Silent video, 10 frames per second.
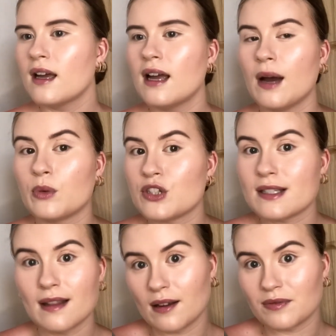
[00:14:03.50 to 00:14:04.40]
which is
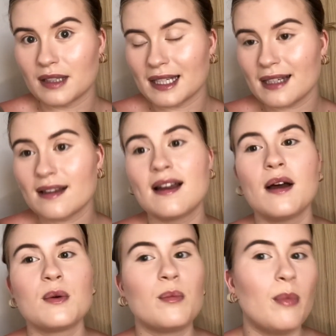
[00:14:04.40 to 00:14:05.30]
lovely,
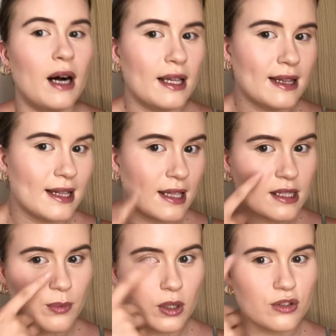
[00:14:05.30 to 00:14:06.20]
but this
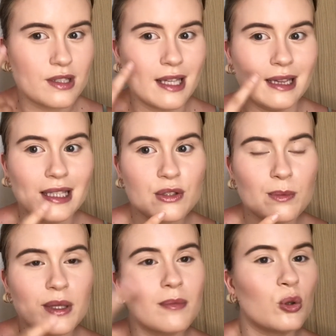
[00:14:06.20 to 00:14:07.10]
one's just a little bit
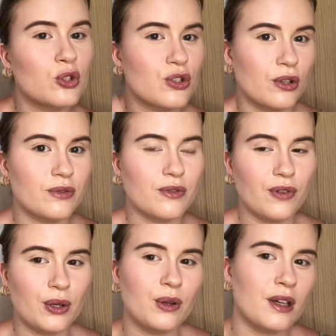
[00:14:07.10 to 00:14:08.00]
more soft
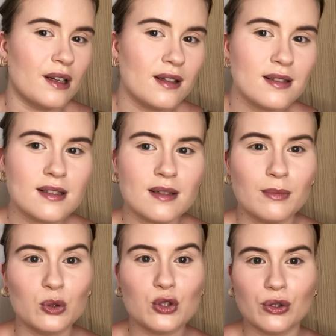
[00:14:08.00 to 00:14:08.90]
focused, more
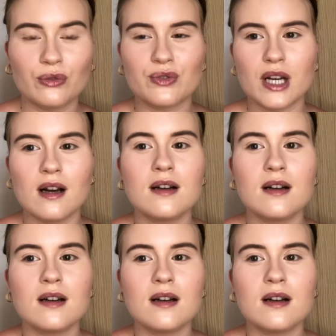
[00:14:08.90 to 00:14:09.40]
softer,